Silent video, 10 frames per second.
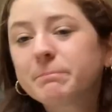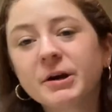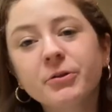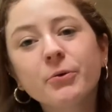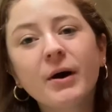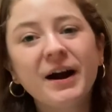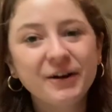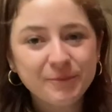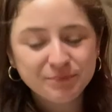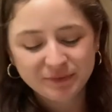Breath of the
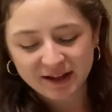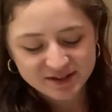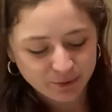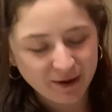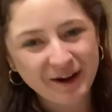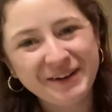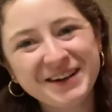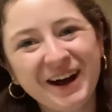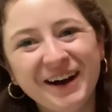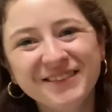Wild, that's the one.
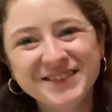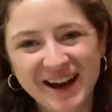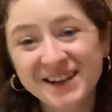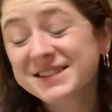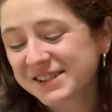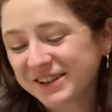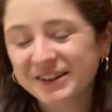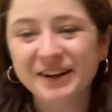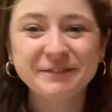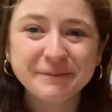Um, yeah,
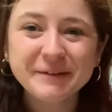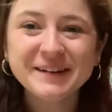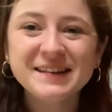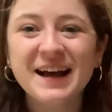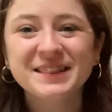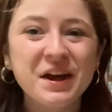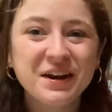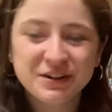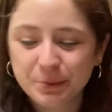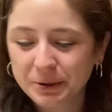so if you played that,
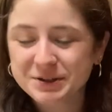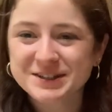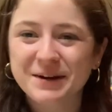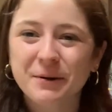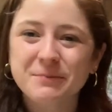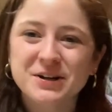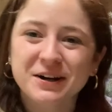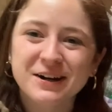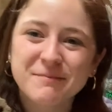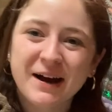then you understand what I'm
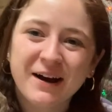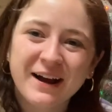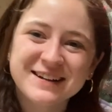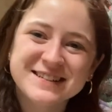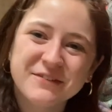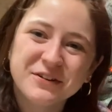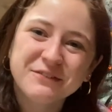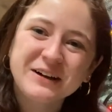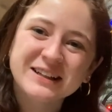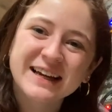talking about. I definitely
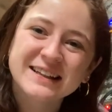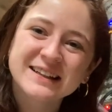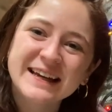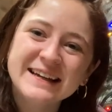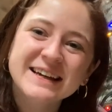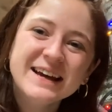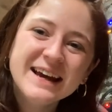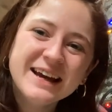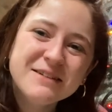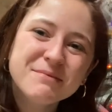felt like Link
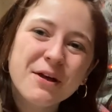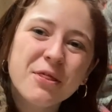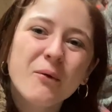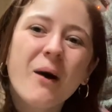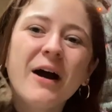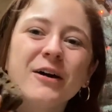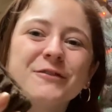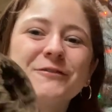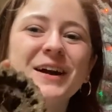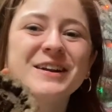in Breath of the
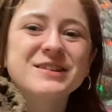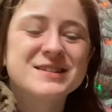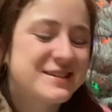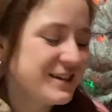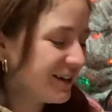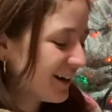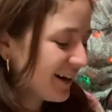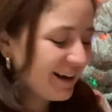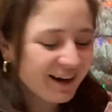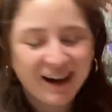Wild finding this gear,
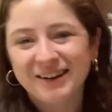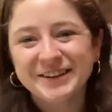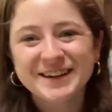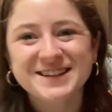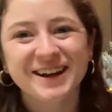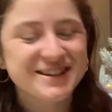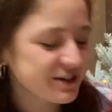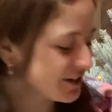and I got really excited, so I